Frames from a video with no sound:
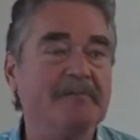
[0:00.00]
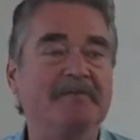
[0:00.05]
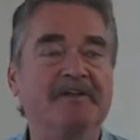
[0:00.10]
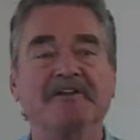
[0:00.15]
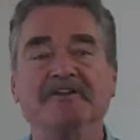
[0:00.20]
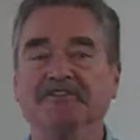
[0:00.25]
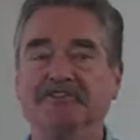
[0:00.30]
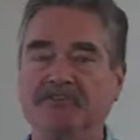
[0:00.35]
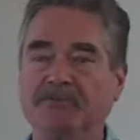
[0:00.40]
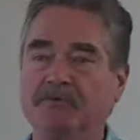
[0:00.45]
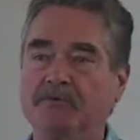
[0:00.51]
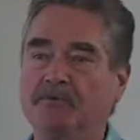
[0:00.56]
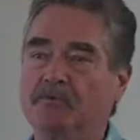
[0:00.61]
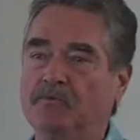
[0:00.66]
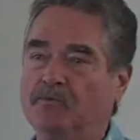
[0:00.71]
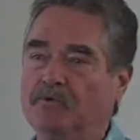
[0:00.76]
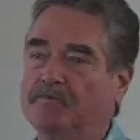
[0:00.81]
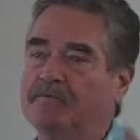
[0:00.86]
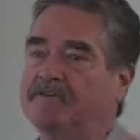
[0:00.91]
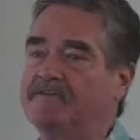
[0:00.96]
because you
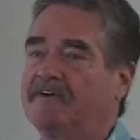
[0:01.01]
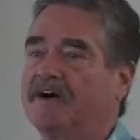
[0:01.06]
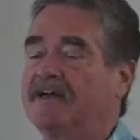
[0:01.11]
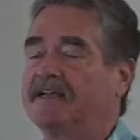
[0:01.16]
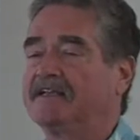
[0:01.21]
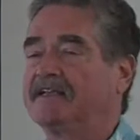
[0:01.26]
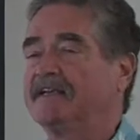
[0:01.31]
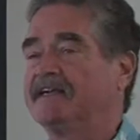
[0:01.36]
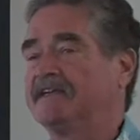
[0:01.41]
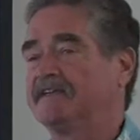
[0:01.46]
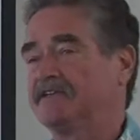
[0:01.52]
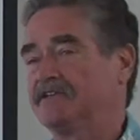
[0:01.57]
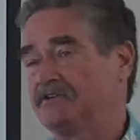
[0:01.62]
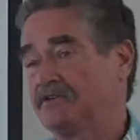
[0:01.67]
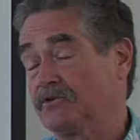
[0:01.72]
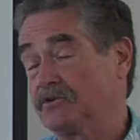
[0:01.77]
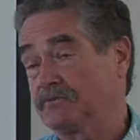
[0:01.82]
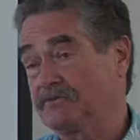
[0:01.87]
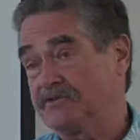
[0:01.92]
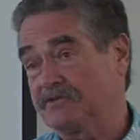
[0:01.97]
will be violating the
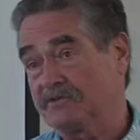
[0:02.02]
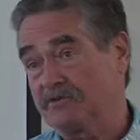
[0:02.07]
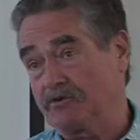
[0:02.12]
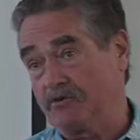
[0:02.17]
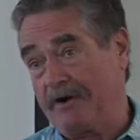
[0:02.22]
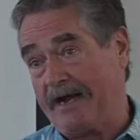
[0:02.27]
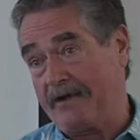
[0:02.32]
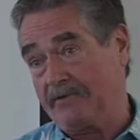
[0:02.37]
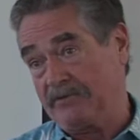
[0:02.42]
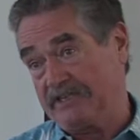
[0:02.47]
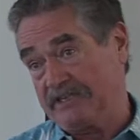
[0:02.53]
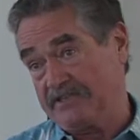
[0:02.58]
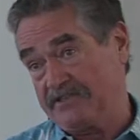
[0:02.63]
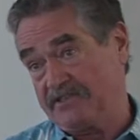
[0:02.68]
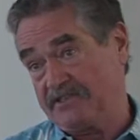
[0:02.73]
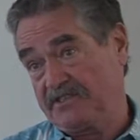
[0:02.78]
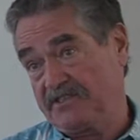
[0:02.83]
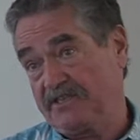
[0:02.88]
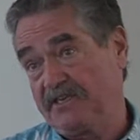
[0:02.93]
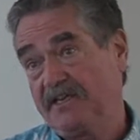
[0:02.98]
terms of the ground
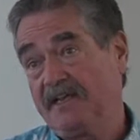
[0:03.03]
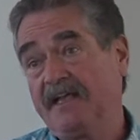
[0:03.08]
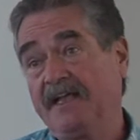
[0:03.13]
lease.